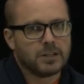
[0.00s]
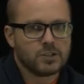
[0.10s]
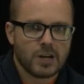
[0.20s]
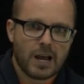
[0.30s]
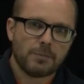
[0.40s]

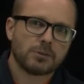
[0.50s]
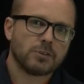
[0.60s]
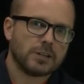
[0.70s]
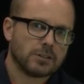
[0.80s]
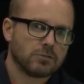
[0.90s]

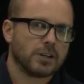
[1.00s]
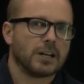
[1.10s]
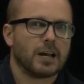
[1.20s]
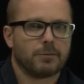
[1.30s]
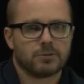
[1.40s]
geometry to
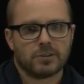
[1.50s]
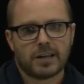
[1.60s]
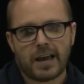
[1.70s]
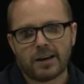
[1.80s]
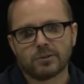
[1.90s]
trigonometry
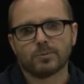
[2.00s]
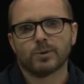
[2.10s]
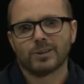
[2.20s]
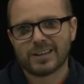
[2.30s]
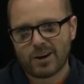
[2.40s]
to
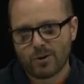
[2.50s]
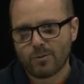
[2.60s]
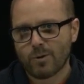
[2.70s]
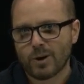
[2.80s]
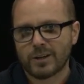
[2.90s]
algebra to Calc
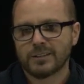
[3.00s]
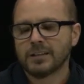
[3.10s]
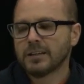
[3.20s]
1.